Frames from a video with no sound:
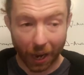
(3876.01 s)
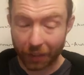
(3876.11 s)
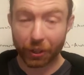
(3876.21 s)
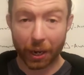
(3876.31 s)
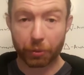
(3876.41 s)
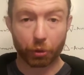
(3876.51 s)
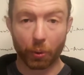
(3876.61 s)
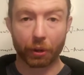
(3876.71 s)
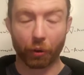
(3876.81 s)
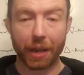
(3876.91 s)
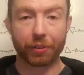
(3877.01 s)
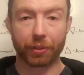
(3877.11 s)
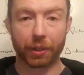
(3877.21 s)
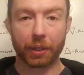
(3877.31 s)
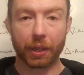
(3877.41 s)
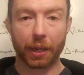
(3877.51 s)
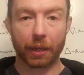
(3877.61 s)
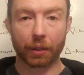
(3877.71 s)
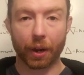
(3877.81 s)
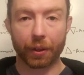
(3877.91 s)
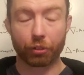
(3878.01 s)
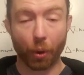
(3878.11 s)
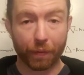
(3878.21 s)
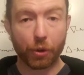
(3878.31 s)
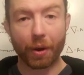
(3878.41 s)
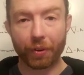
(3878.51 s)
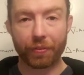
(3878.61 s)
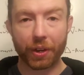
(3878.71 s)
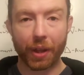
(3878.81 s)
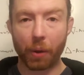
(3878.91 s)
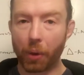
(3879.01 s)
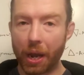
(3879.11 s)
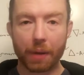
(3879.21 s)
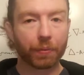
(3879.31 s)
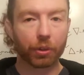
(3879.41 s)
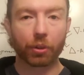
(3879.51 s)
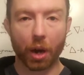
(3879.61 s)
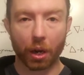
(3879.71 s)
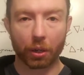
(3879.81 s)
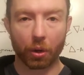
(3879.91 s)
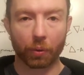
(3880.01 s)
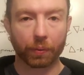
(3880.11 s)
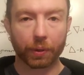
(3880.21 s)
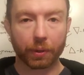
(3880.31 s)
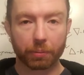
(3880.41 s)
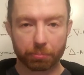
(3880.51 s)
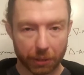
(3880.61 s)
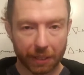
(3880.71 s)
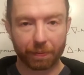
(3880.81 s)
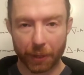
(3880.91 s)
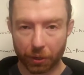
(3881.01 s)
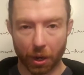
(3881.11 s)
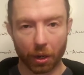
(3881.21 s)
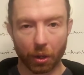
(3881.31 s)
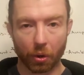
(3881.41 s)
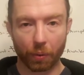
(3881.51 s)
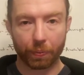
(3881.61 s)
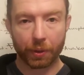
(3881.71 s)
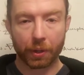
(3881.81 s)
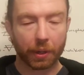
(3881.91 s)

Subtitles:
I thought I was going crazy in a lot of this. So if you ever feel that way, you're not alone. Believe me, you're not alone.